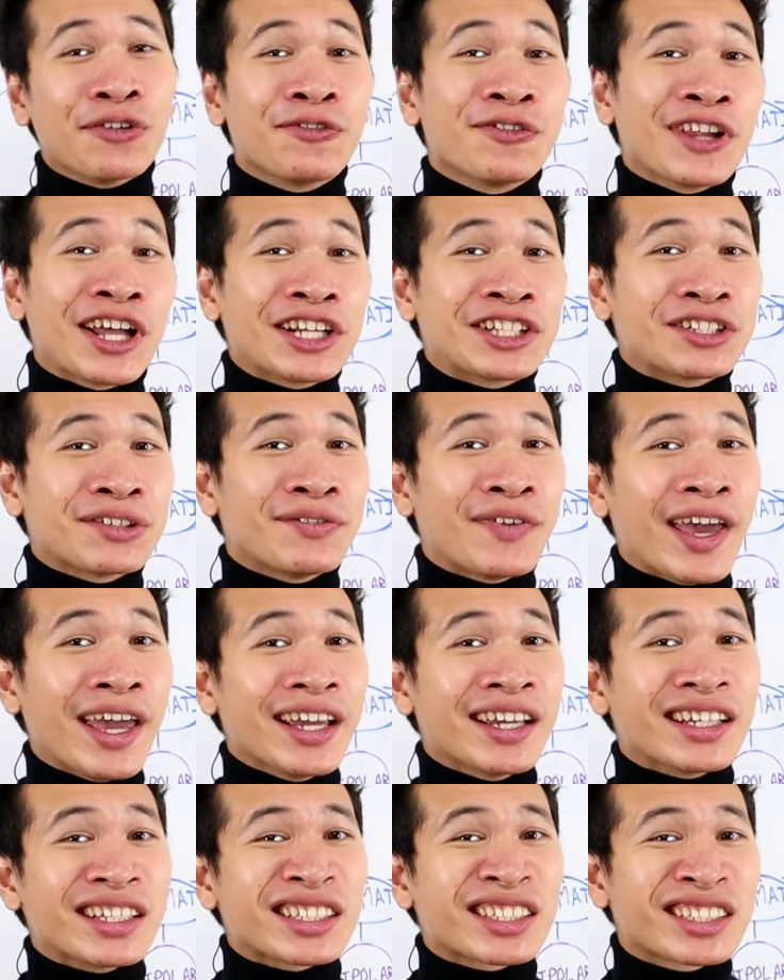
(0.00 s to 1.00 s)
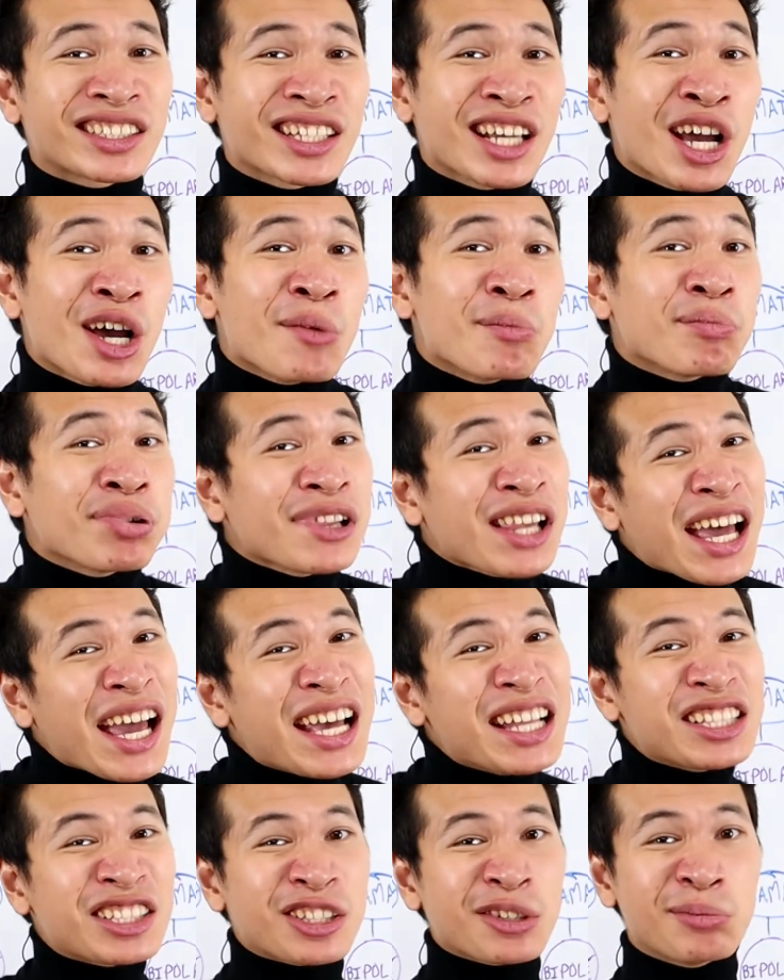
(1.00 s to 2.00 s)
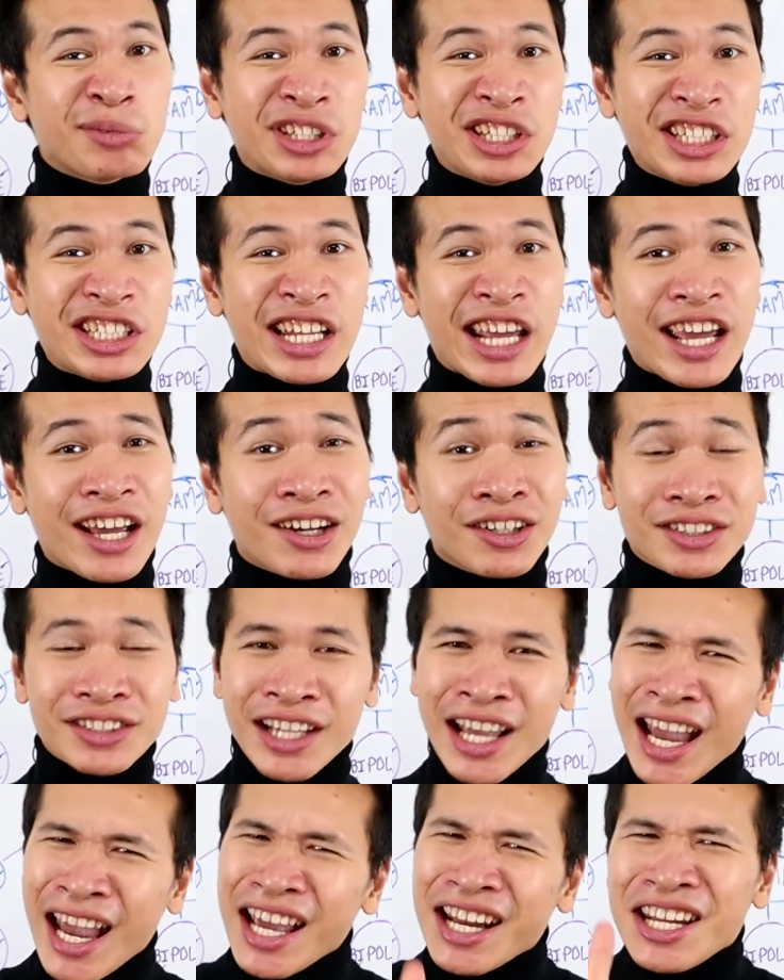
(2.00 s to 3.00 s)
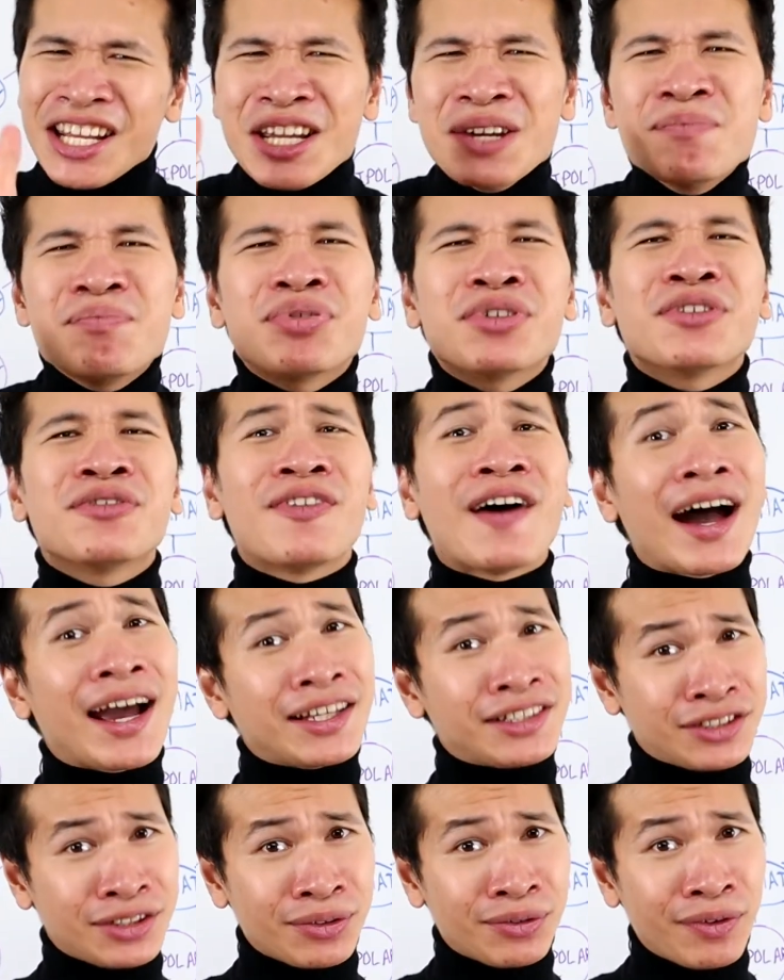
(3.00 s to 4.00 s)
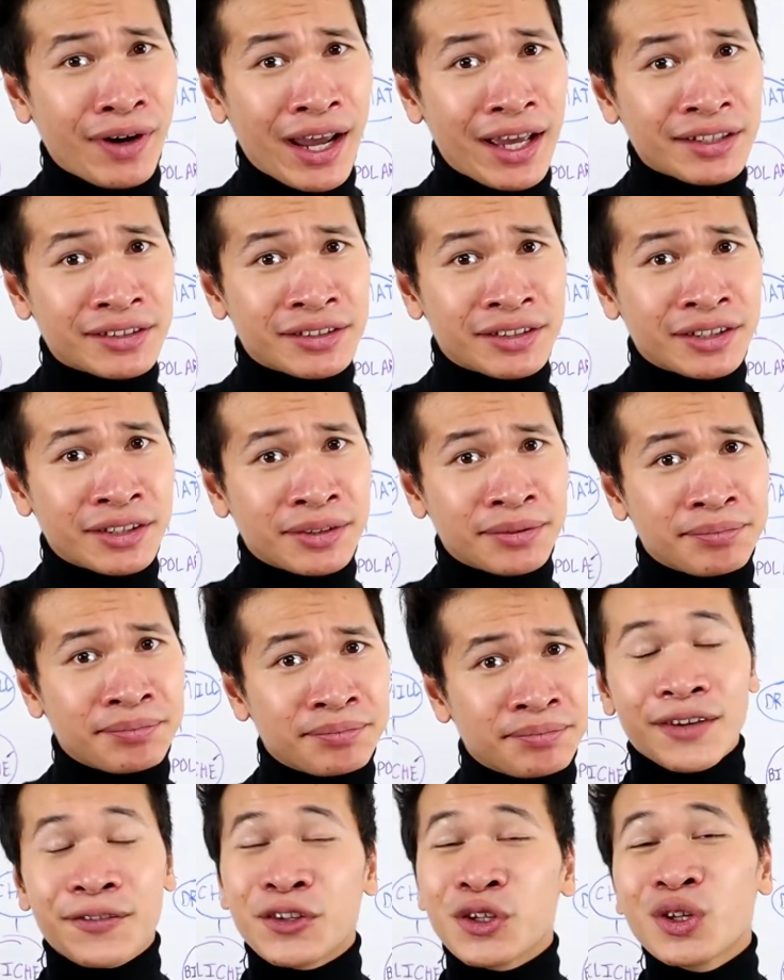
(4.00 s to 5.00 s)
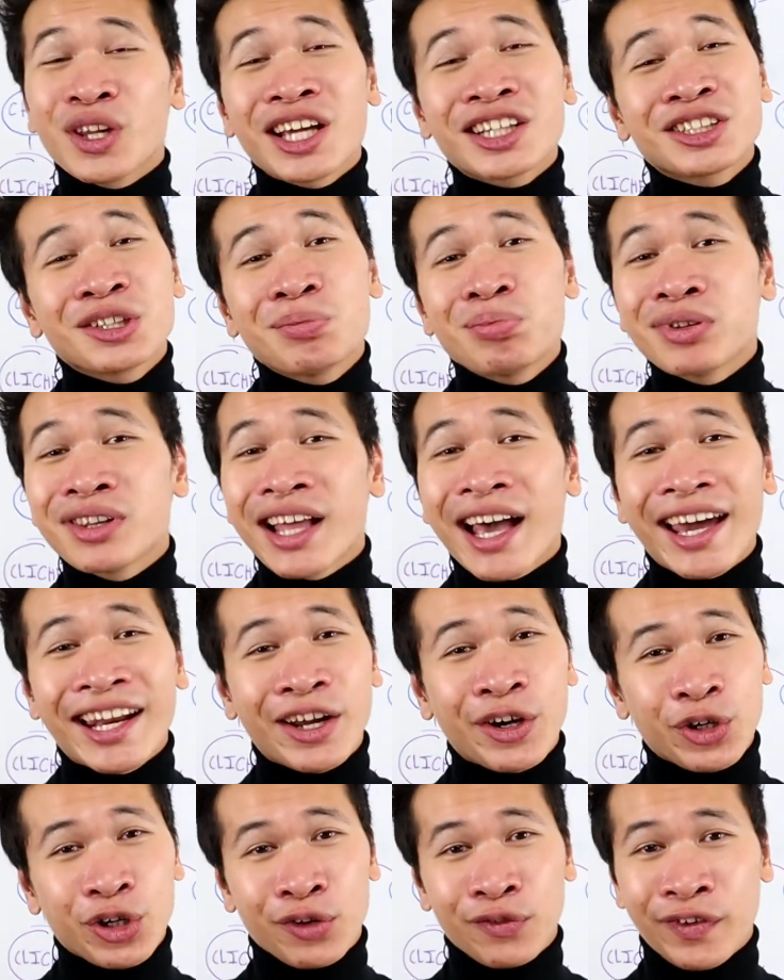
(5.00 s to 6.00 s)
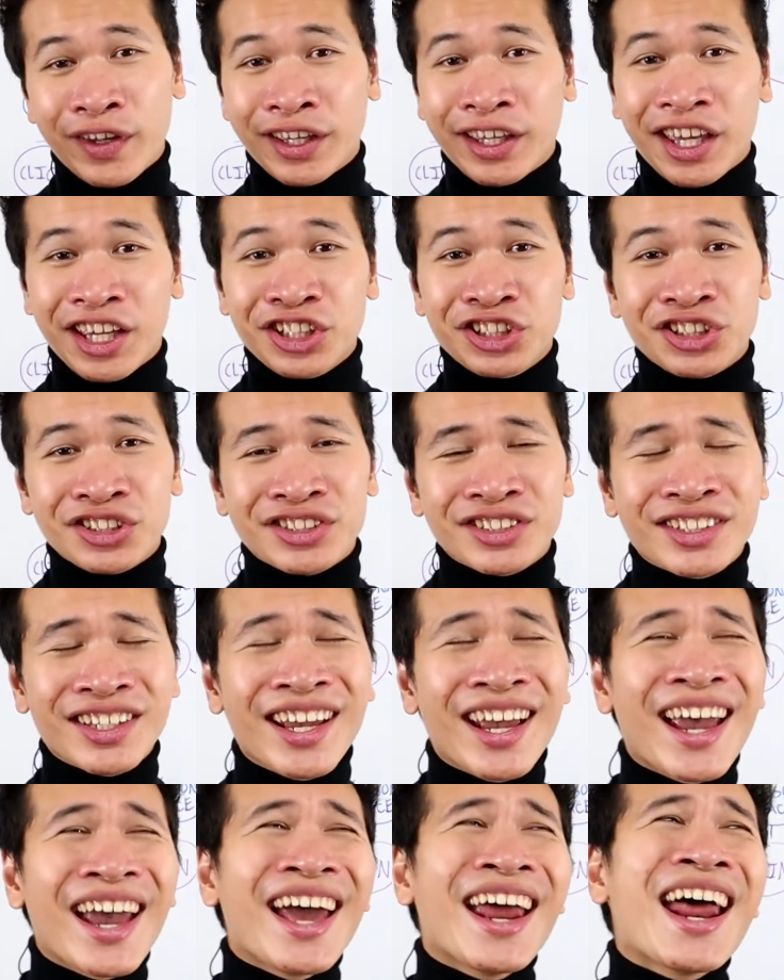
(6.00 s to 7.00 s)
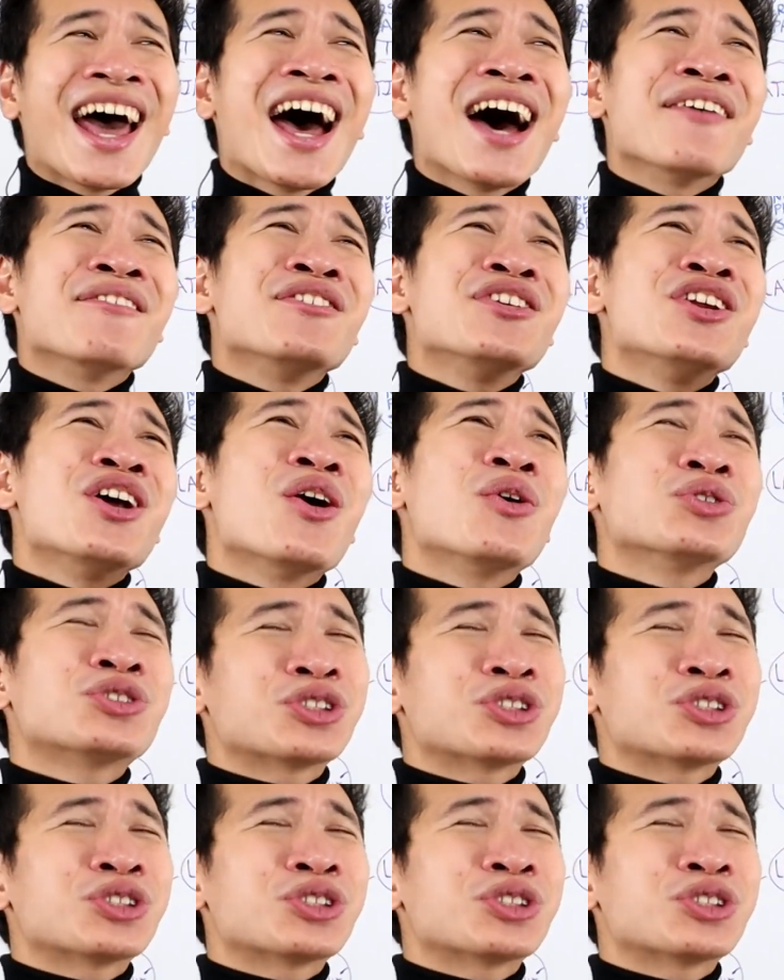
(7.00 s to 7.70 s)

a flight to Vegas, plan some details, and improvise the rest? If you like to plan out your vacations and have no